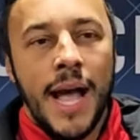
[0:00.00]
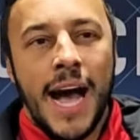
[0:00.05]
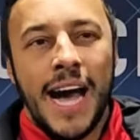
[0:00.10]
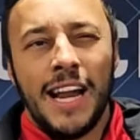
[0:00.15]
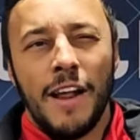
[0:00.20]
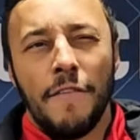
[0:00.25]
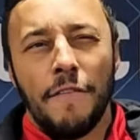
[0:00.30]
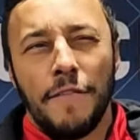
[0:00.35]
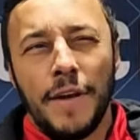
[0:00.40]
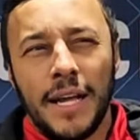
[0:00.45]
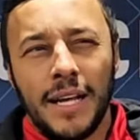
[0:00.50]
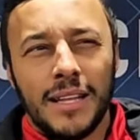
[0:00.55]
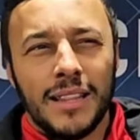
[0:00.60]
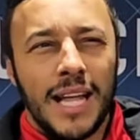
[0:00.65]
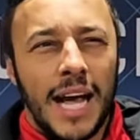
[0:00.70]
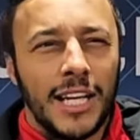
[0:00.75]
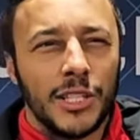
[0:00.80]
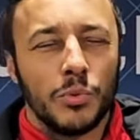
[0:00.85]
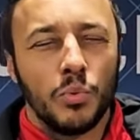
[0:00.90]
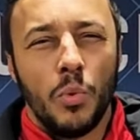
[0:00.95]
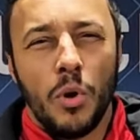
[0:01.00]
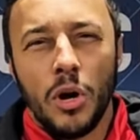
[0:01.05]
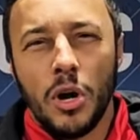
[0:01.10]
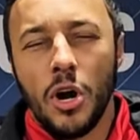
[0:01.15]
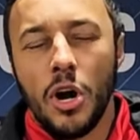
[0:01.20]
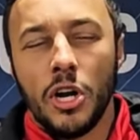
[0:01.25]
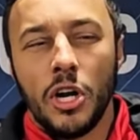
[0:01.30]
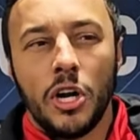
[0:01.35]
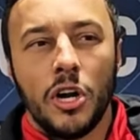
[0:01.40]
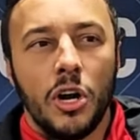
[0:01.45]
And I think that's what
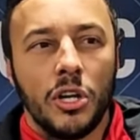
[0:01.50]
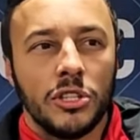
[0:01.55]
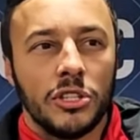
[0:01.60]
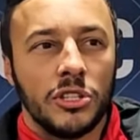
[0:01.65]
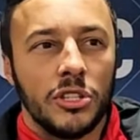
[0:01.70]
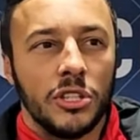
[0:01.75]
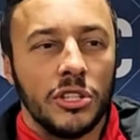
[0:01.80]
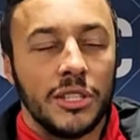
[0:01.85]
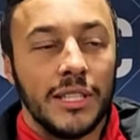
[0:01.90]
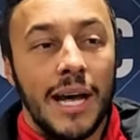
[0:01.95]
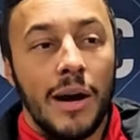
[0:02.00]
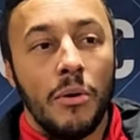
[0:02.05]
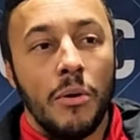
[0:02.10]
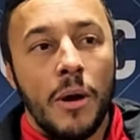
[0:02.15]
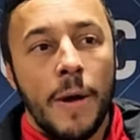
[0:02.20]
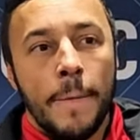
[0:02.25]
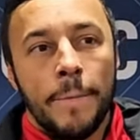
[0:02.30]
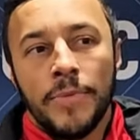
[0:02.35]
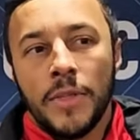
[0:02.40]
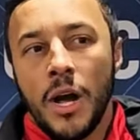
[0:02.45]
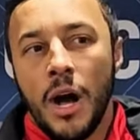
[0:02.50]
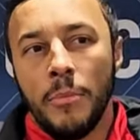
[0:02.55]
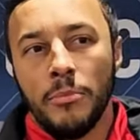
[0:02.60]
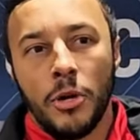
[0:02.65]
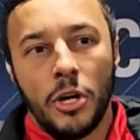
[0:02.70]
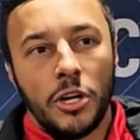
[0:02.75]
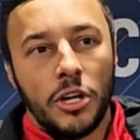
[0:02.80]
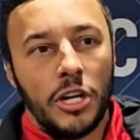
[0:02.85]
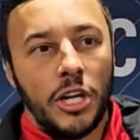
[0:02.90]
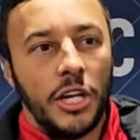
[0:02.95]
kind of cost us. Now, I'm
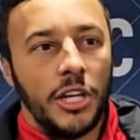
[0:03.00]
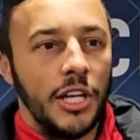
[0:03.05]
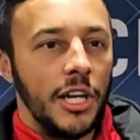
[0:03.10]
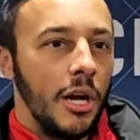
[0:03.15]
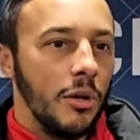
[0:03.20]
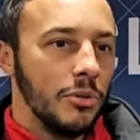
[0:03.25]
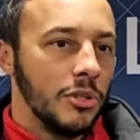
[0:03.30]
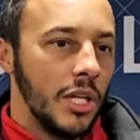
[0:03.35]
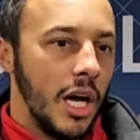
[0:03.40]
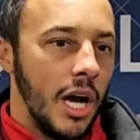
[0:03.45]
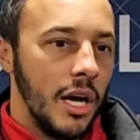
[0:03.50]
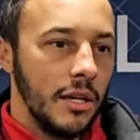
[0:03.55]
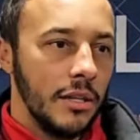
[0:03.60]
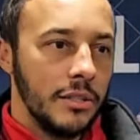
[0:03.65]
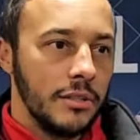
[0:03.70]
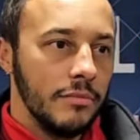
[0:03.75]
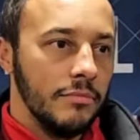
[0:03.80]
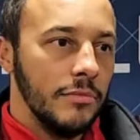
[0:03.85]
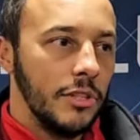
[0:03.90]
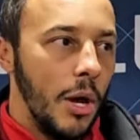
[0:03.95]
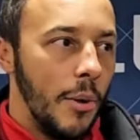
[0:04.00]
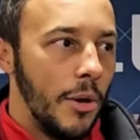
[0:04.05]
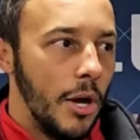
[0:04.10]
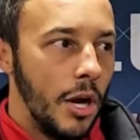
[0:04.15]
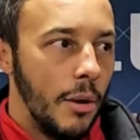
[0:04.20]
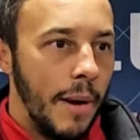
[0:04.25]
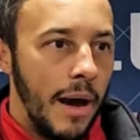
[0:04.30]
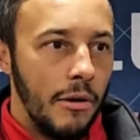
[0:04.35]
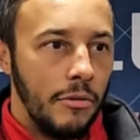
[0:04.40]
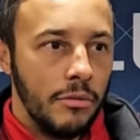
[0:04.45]
not going to, you know, start going
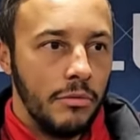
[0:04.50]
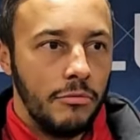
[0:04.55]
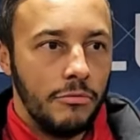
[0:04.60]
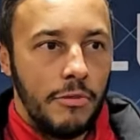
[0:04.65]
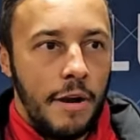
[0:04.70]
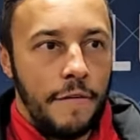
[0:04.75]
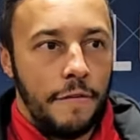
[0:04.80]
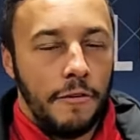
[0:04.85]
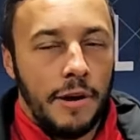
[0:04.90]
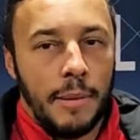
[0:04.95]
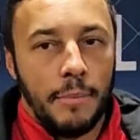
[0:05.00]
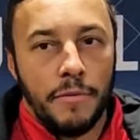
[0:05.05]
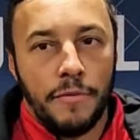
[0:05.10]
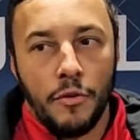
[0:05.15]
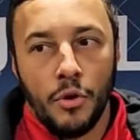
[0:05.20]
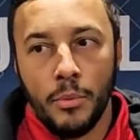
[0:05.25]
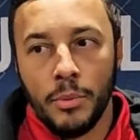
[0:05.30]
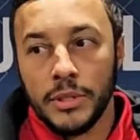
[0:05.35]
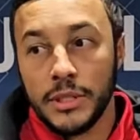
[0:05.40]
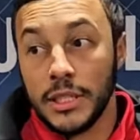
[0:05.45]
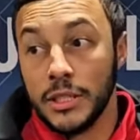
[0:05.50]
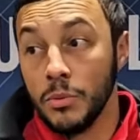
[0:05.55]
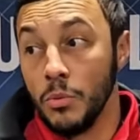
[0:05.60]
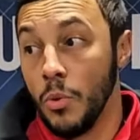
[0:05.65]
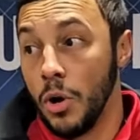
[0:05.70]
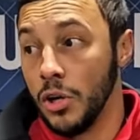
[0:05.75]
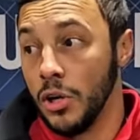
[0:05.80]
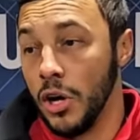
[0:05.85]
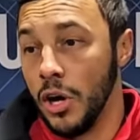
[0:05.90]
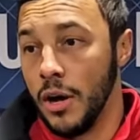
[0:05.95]
on about refereeing performances and
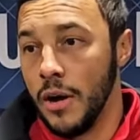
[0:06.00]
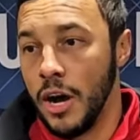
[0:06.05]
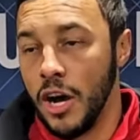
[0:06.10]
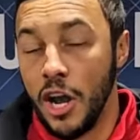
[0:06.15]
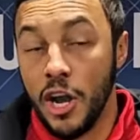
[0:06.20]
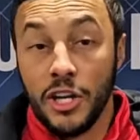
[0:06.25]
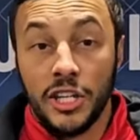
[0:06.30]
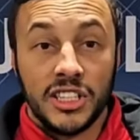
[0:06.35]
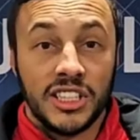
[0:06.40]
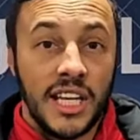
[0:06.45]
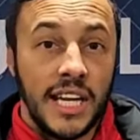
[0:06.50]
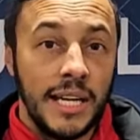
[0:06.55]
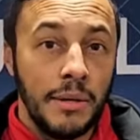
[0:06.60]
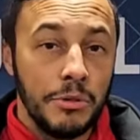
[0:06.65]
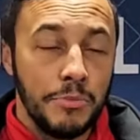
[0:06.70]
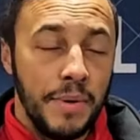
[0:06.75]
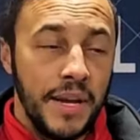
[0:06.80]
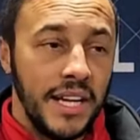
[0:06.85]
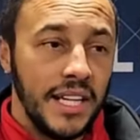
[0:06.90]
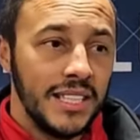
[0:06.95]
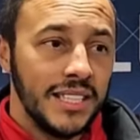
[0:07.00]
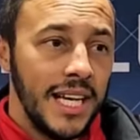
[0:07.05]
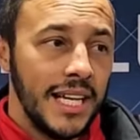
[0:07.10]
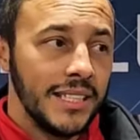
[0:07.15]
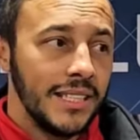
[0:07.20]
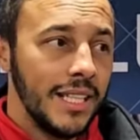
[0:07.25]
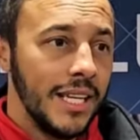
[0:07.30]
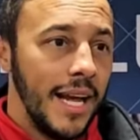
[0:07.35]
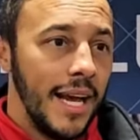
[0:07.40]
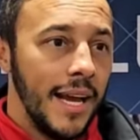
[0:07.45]
whatnot. I understand he was being
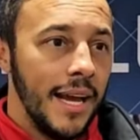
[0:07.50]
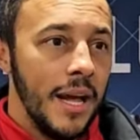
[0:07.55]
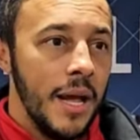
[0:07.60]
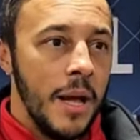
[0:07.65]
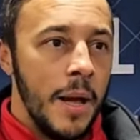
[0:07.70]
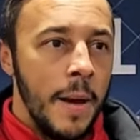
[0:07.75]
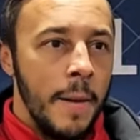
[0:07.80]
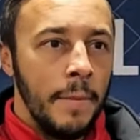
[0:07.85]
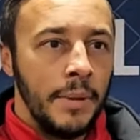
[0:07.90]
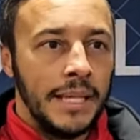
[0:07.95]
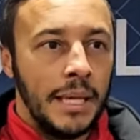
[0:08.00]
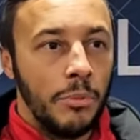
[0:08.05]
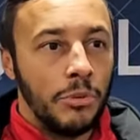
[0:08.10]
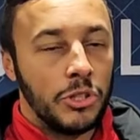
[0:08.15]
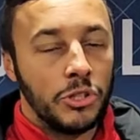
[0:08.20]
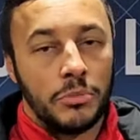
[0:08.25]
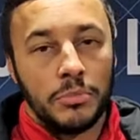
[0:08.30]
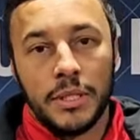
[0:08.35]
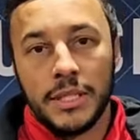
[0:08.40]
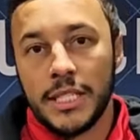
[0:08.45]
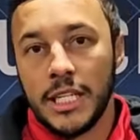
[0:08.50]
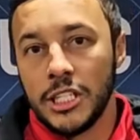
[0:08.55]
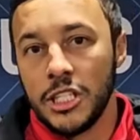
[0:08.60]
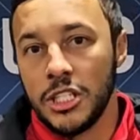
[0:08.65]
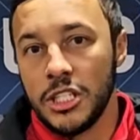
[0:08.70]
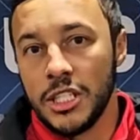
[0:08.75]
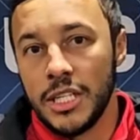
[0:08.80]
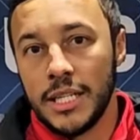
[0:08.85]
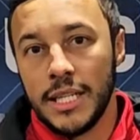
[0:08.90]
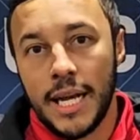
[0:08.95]
assessed today, but there were some
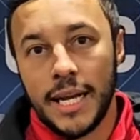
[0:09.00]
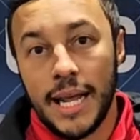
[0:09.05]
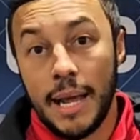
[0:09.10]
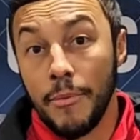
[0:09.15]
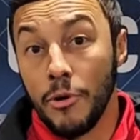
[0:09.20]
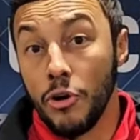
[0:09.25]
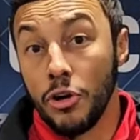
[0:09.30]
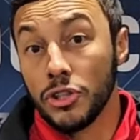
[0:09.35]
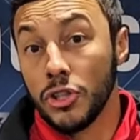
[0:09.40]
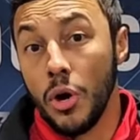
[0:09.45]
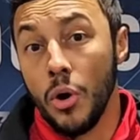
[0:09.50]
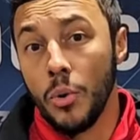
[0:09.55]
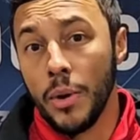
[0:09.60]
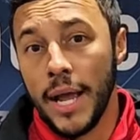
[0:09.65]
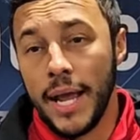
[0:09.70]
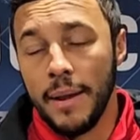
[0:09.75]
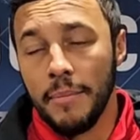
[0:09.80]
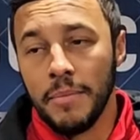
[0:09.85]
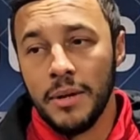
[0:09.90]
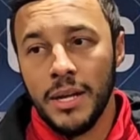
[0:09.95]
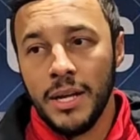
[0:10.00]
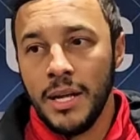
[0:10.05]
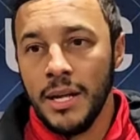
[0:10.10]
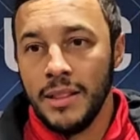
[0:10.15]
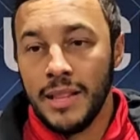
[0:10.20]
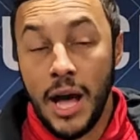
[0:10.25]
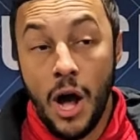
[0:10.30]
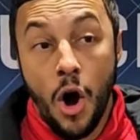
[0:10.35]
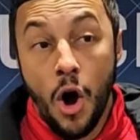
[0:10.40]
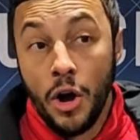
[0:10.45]
decisions in that game, across the whole game,
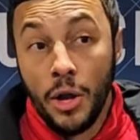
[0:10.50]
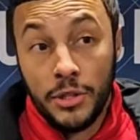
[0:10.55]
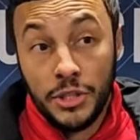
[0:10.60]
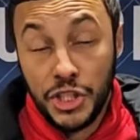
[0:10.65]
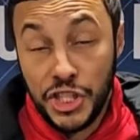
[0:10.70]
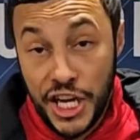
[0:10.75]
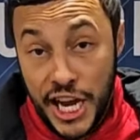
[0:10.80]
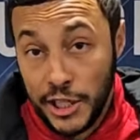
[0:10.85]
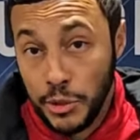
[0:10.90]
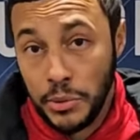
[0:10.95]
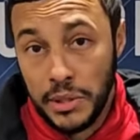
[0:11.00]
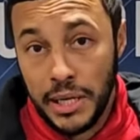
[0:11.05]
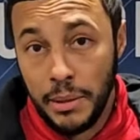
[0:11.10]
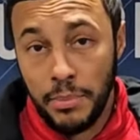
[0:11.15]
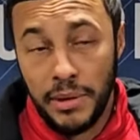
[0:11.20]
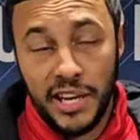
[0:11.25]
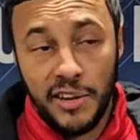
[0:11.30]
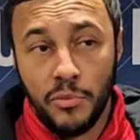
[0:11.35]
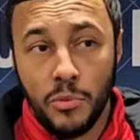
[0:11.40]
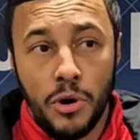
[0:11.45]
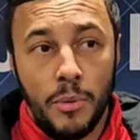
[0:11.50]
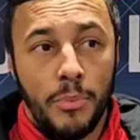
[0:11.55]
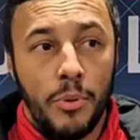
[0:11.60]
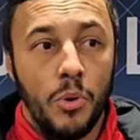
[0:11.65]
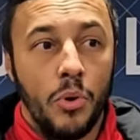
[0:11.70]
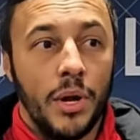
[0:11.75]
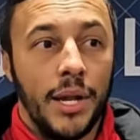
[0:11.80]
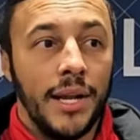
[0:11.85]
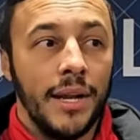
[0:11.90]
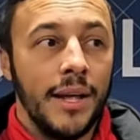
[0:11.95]
that I genuinely believe were
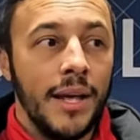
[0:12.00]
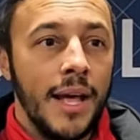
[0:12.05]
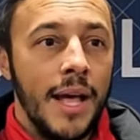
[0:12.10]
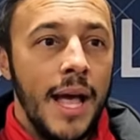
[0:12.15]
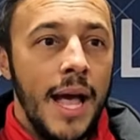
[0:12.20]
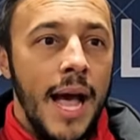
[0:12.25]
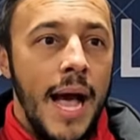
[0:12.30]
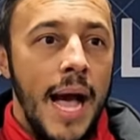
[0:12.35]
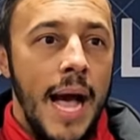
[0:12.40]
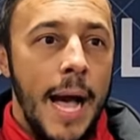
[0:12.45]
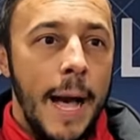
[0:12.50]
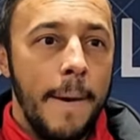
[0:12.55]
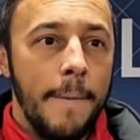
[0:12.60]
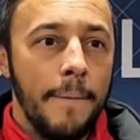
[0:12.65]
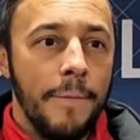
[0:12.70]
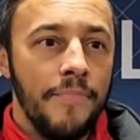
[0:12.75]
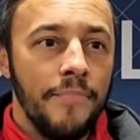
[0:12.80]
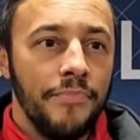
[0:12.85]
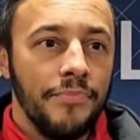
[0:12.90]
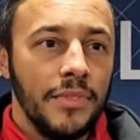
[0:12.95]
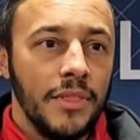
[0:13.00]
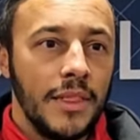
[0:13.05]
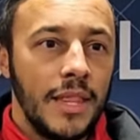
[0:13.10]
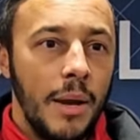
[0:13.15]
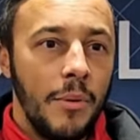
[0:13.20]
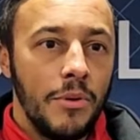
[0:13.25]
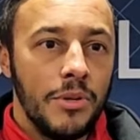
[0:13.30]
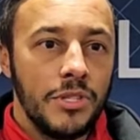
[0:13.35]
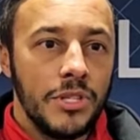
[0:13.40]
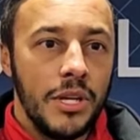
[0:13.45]
appalling.
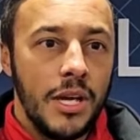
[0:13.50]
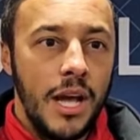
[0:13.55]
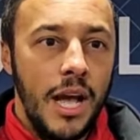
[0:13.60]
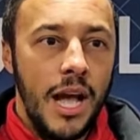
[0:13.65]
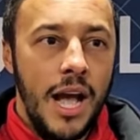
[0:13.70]
There was